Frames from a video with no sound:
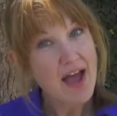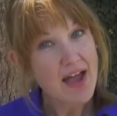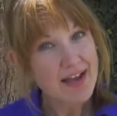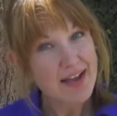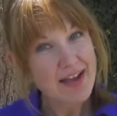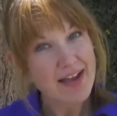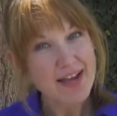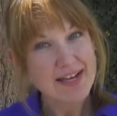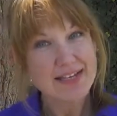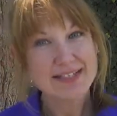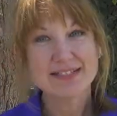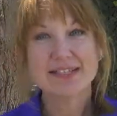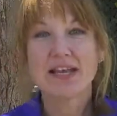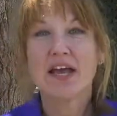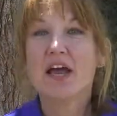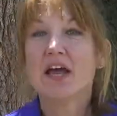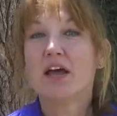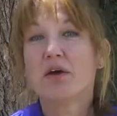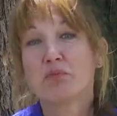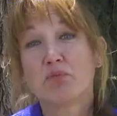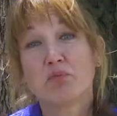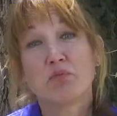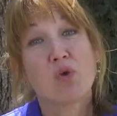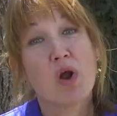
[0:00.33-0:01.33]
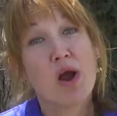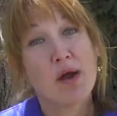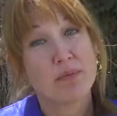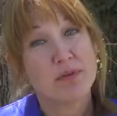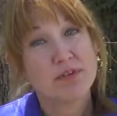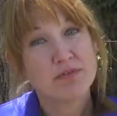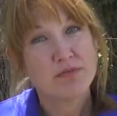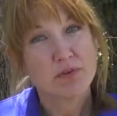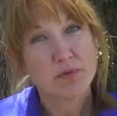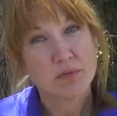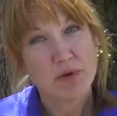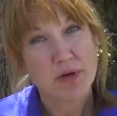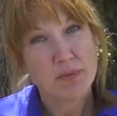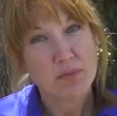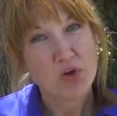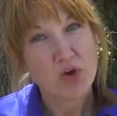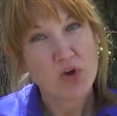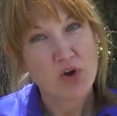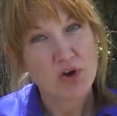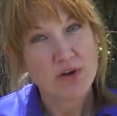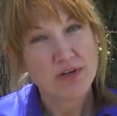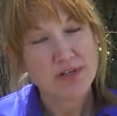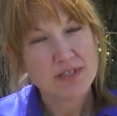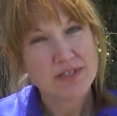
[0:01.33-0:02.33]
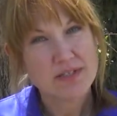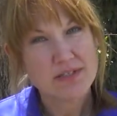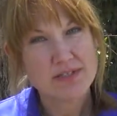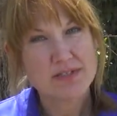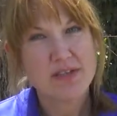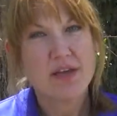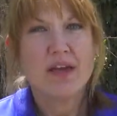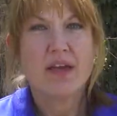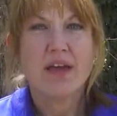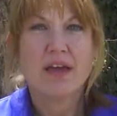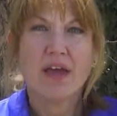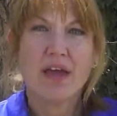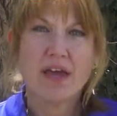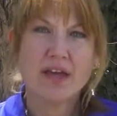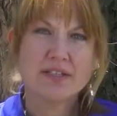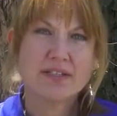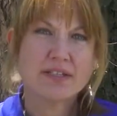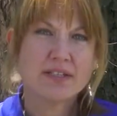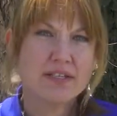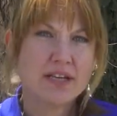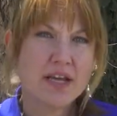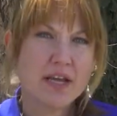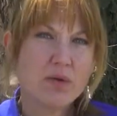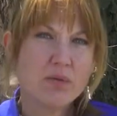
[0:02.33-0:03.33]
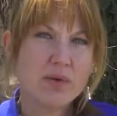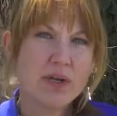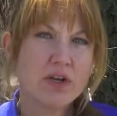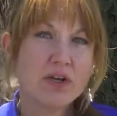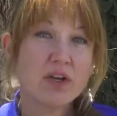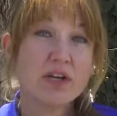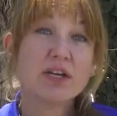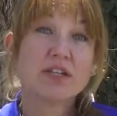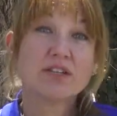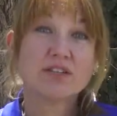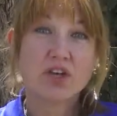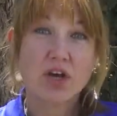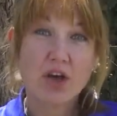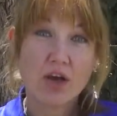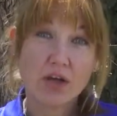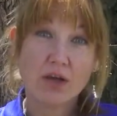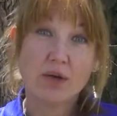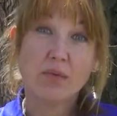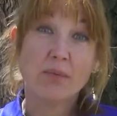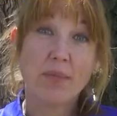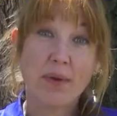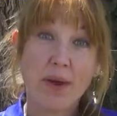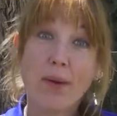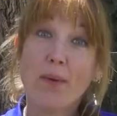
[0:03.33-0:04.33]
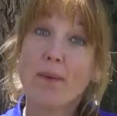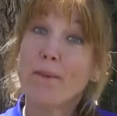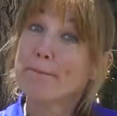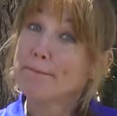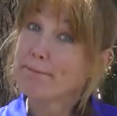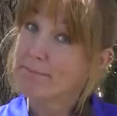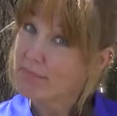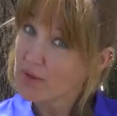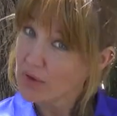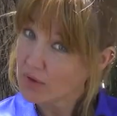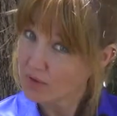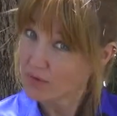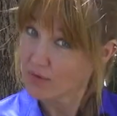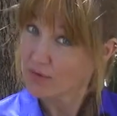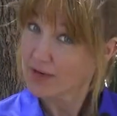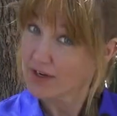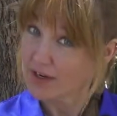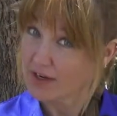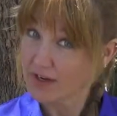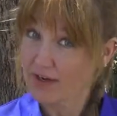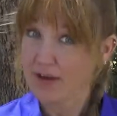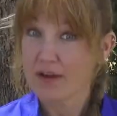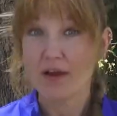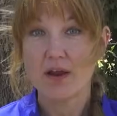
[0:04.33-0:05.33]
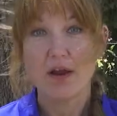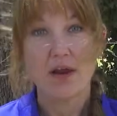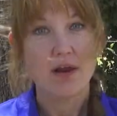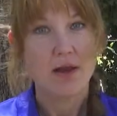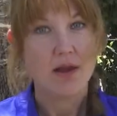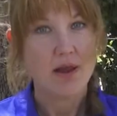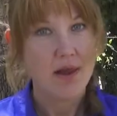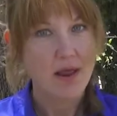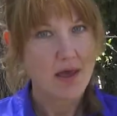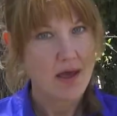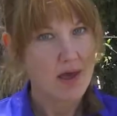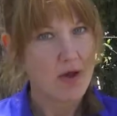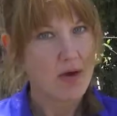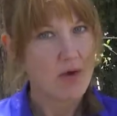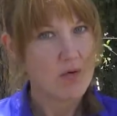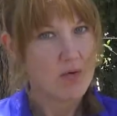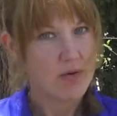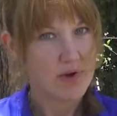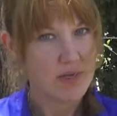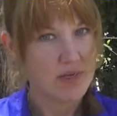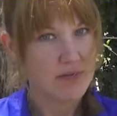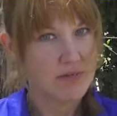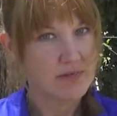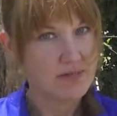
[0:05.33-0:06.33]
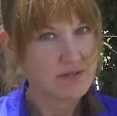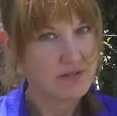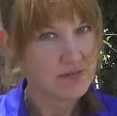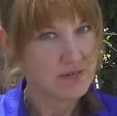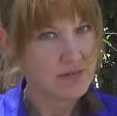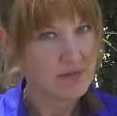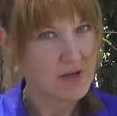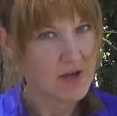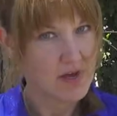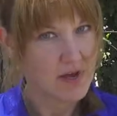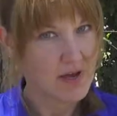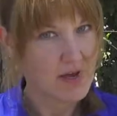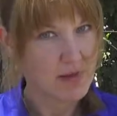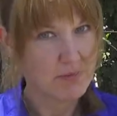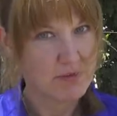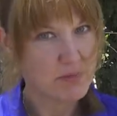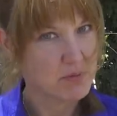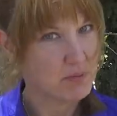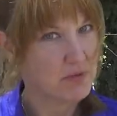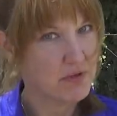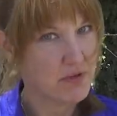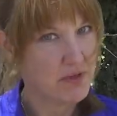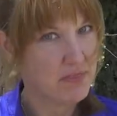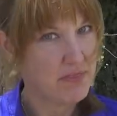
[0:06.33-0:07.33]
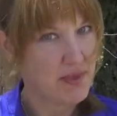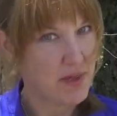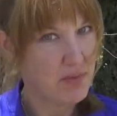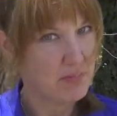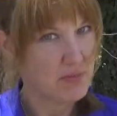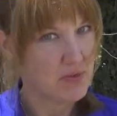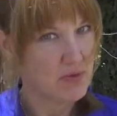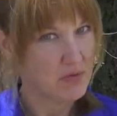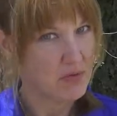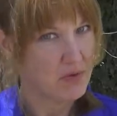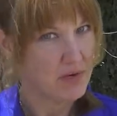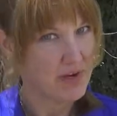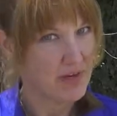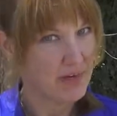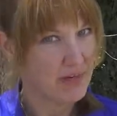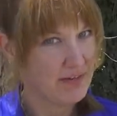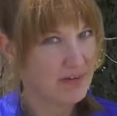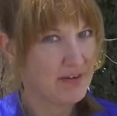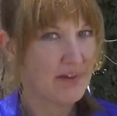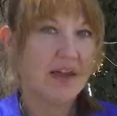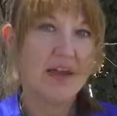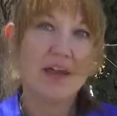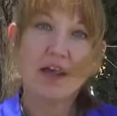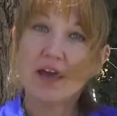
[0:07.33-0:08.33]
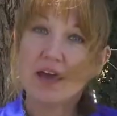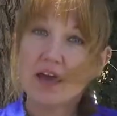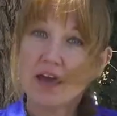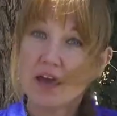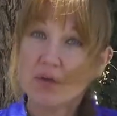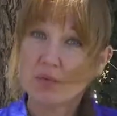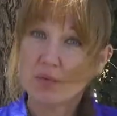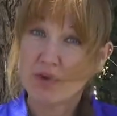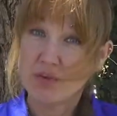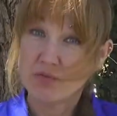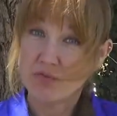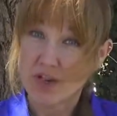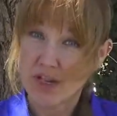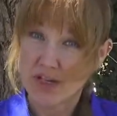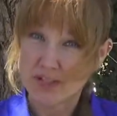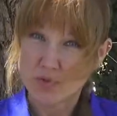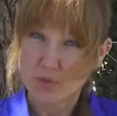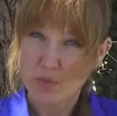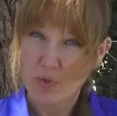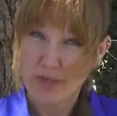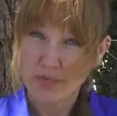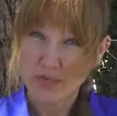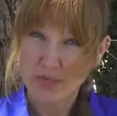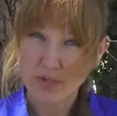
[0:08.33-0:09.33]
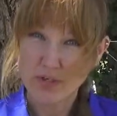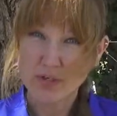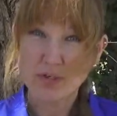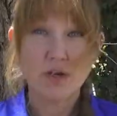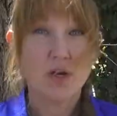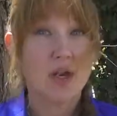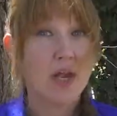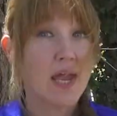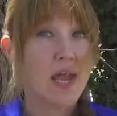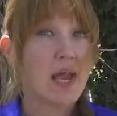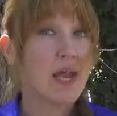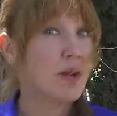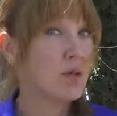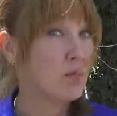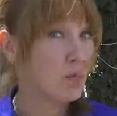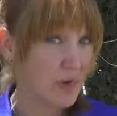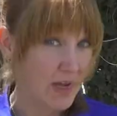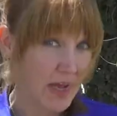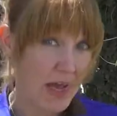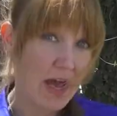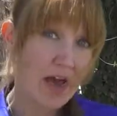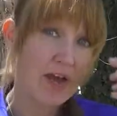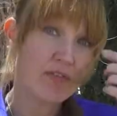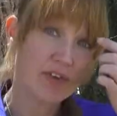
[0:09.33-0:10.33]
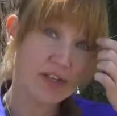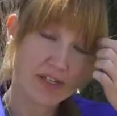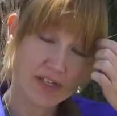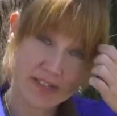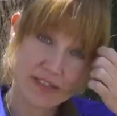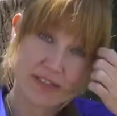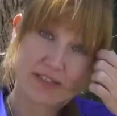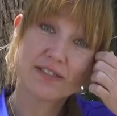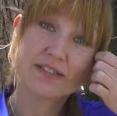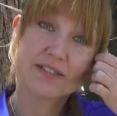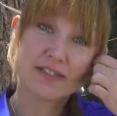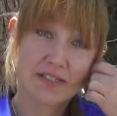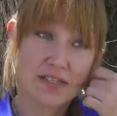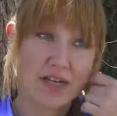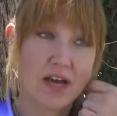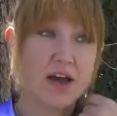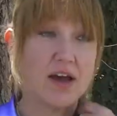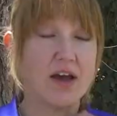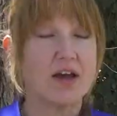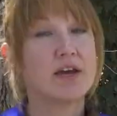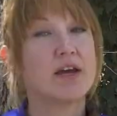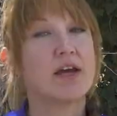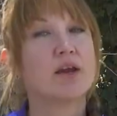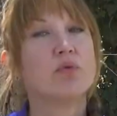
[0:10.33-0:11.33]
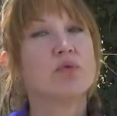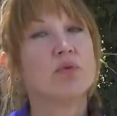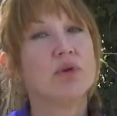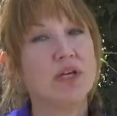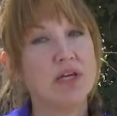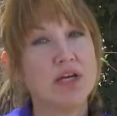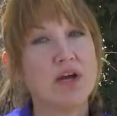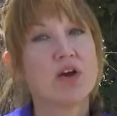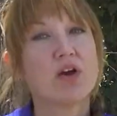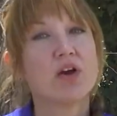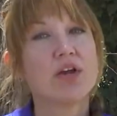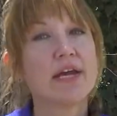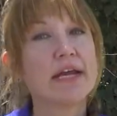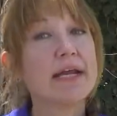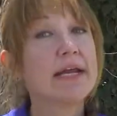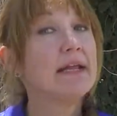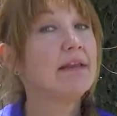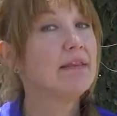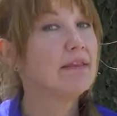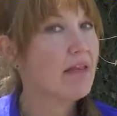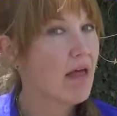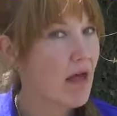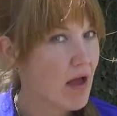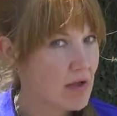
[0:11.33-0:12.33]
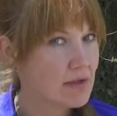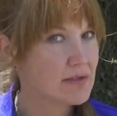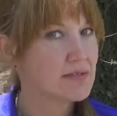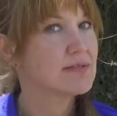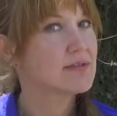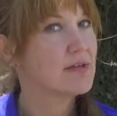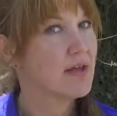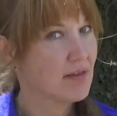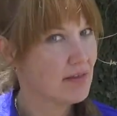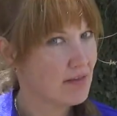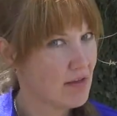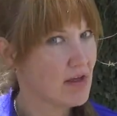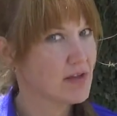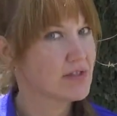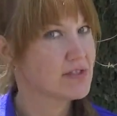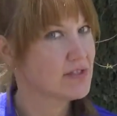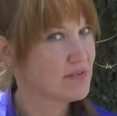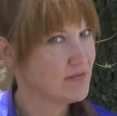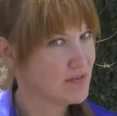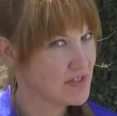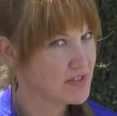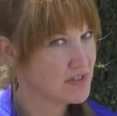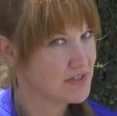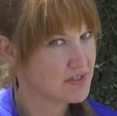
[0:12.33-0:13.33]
Hi guys, Robin from Rainbow Gardens, and today we are going to talk about milkweed. Now is the time to plant that milkweed. We have nice weather and we have it in stock, and we are getting lots and lots of,